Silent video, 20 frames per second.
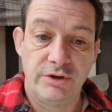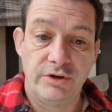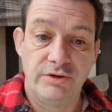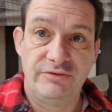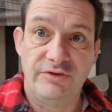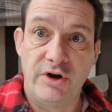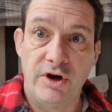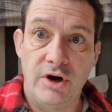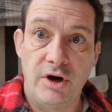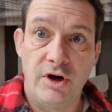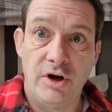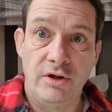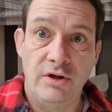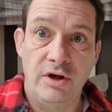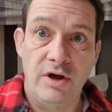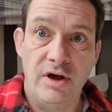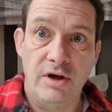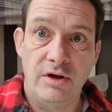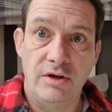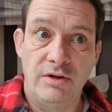for
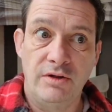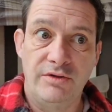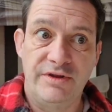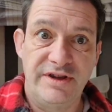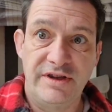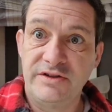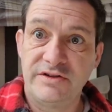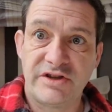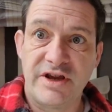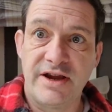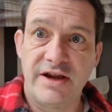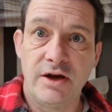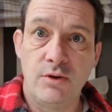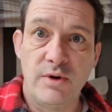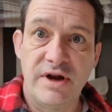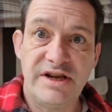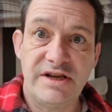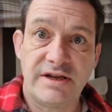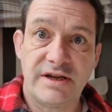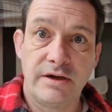the entire
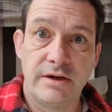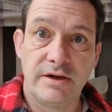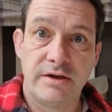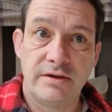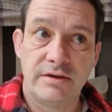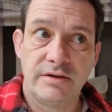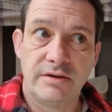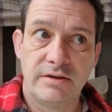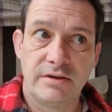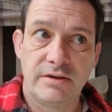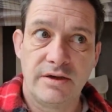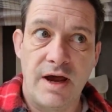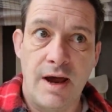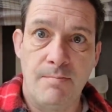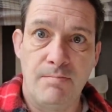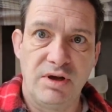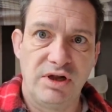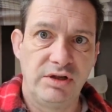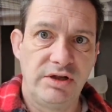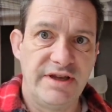week, I
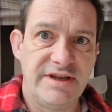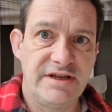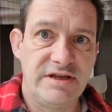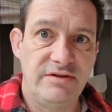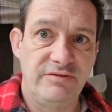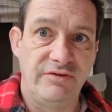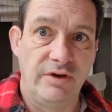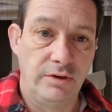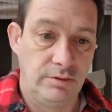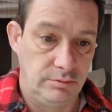believe.